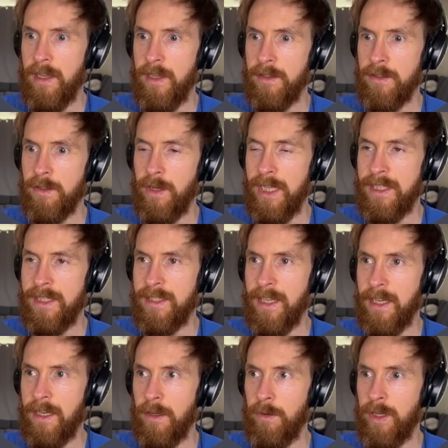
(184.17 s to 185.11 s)
So let's
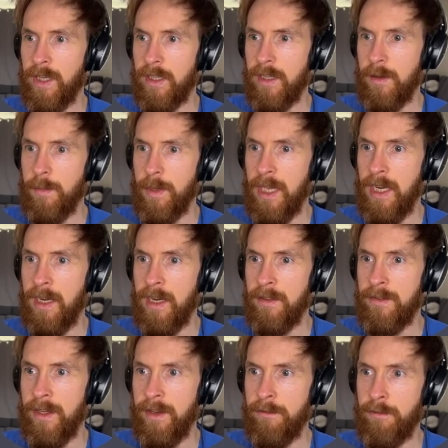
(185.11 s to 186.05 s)
take a look at them in a
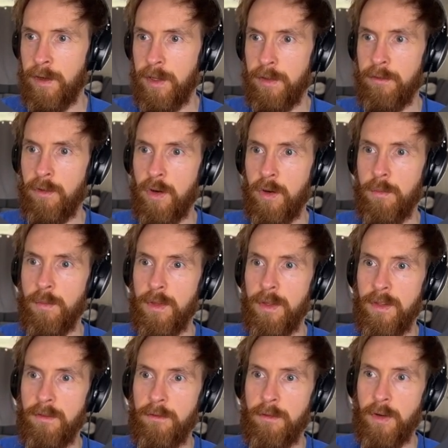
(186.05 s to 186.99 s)
different form.
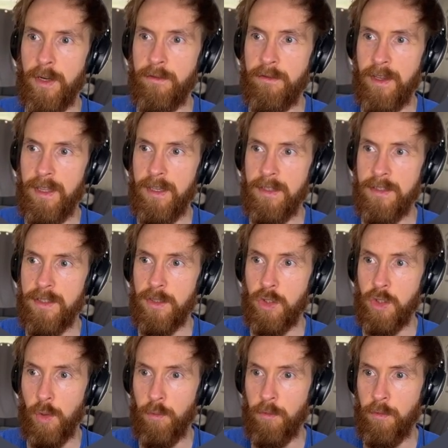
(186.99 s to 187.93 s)
For defenders, the
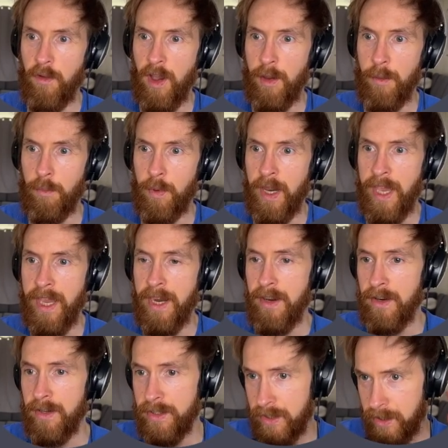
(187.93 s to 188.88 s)
top 5
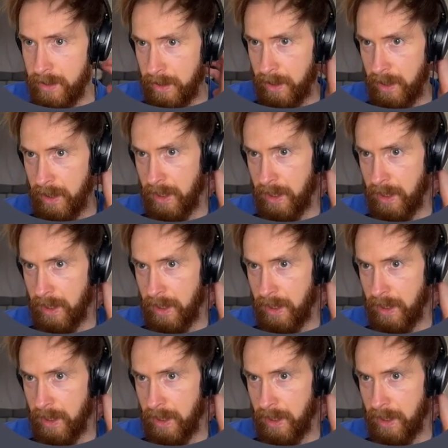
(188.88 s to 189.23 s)
players.